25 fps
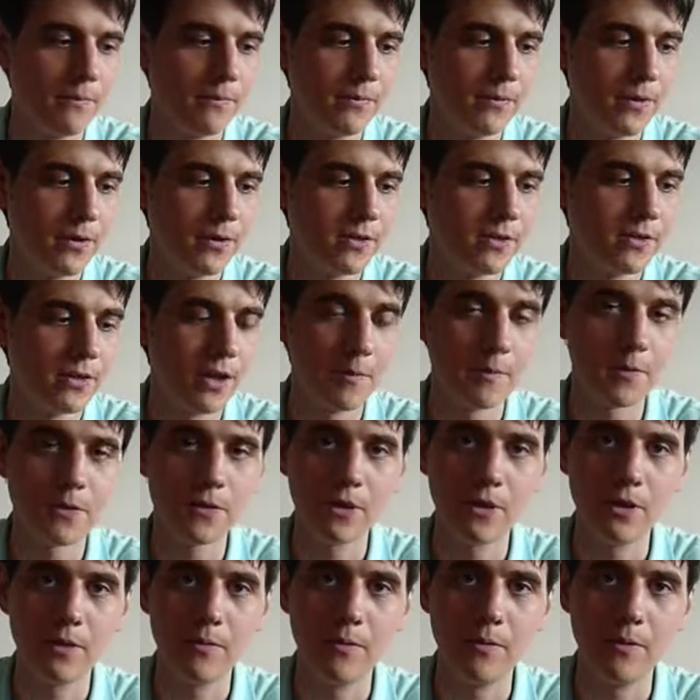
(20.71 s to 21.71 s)
This time it's
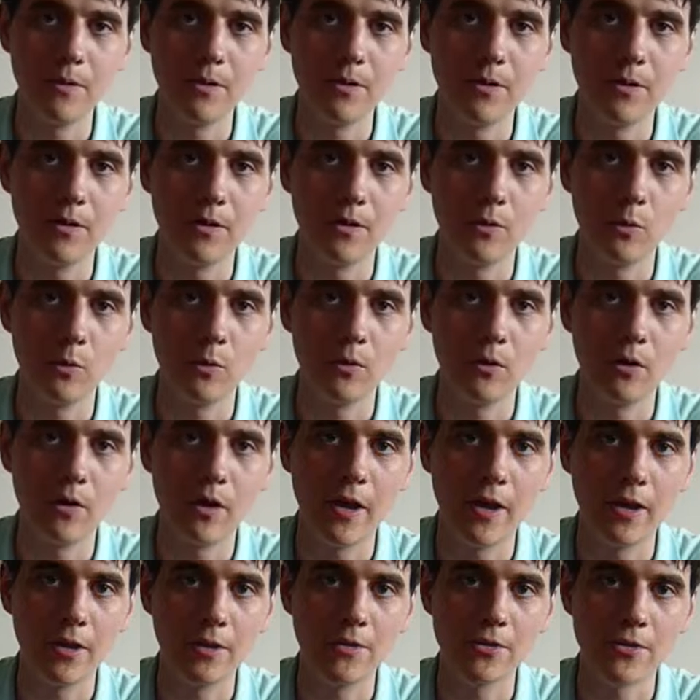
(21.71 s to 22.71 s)
going to be
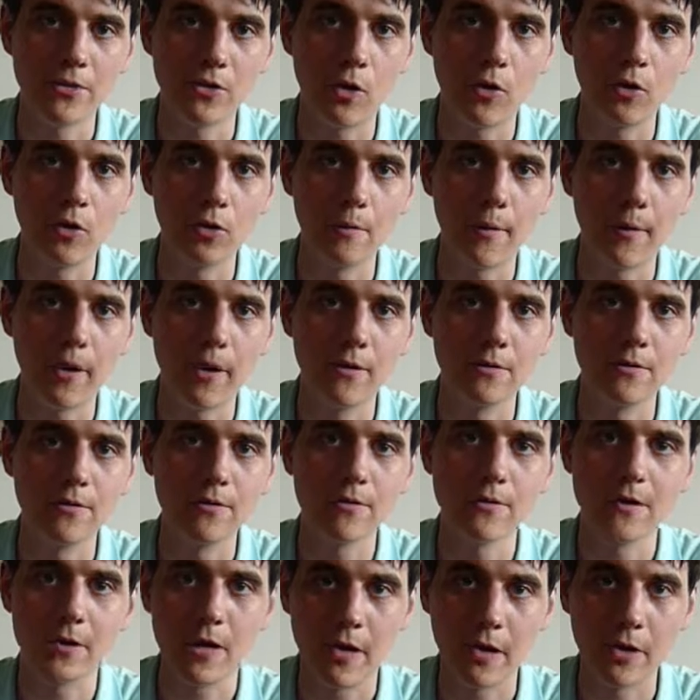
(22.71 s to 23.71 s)
all about
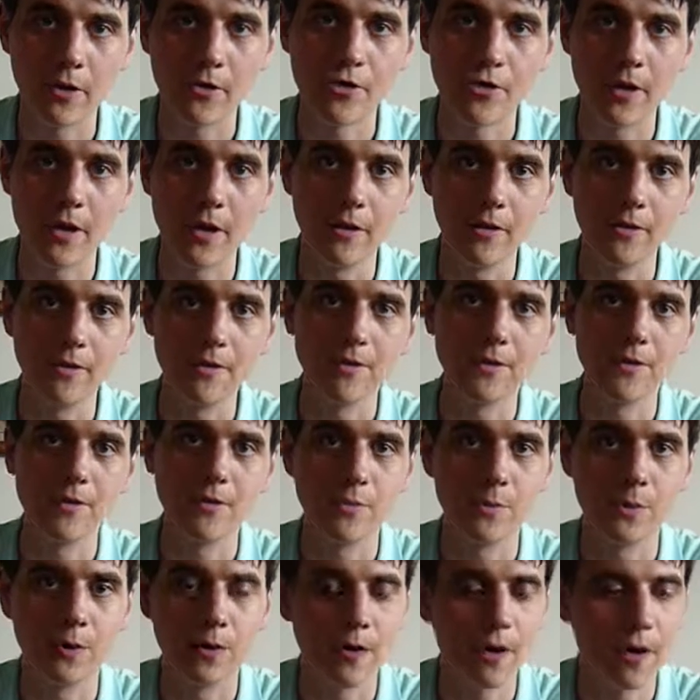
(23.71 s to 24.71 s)
English ales this
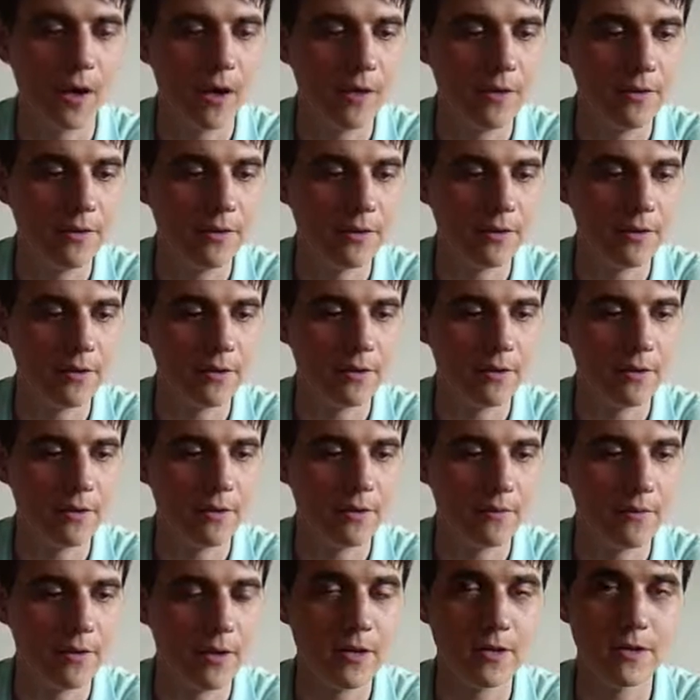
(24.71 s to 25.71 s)
week, and
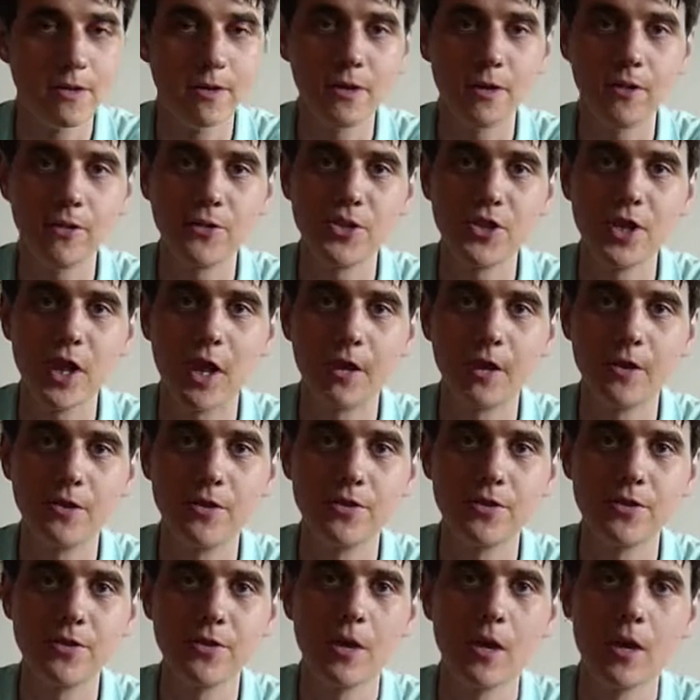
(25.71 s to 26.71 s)
here's a little
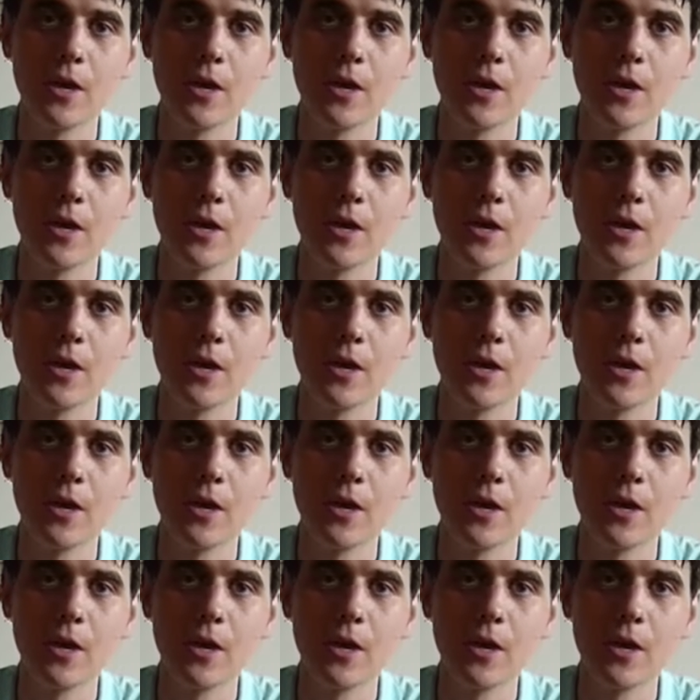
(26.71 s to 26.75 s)
challenge.